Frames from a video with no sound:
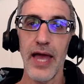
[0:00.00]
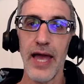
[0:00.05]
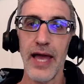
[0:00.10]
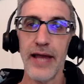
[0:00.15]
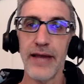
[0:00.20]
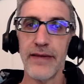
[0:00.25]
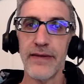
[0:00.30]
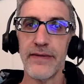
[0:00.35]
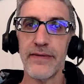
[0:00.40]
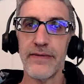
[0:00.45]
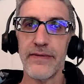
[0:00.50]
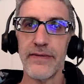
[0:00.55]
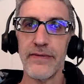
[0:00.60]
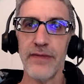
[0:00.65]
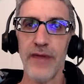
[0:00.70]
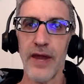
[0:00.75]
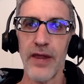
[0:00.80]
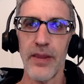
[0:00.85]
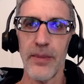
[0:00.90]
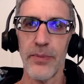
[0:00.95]
And
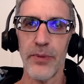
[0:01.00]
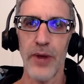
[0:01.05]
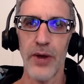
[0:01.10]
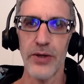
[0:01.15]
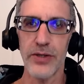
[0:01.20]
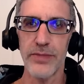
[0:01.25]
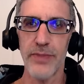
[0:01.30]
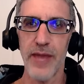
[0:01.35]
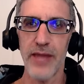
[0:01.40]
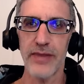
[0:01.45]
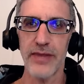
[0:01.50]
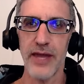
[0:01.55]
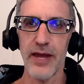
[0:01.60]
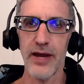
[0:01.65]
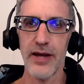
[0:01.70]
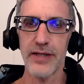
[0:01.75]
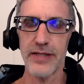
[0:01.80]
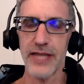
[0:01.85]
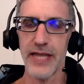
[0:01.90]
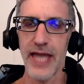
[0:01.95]
none of the pros bet
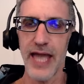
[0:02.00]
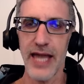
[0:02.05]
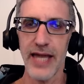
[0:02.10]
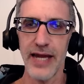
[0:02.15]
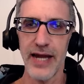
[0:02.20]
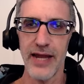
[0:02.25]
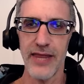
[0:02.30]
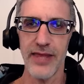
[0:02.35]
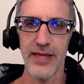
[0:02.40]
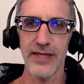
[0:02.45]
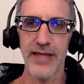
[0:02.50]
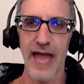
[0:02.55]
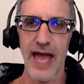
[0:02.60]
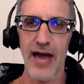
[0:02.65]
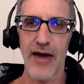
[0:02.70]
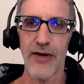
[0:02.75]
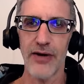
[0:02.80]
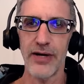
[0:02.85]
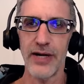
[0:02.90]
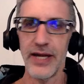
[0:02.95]
there because you can't get anything
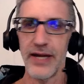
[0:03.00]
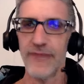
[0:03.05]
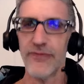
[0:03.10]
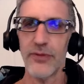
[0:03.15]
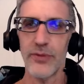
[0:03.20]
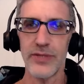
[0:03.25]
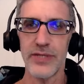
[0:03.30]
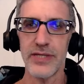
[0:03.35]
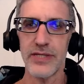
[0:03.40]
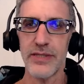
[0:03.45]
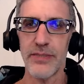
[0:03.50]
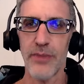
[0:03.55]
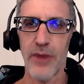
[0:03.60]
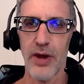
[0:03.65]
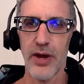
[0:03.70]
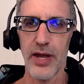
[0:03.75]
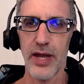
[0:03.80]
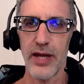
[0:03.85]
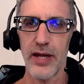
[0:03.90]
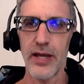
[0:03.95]
down and it influences the
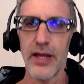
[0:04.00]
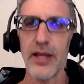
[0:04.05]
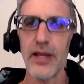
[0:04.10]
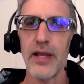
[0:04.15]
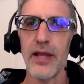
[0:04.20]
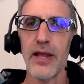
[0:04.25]
market.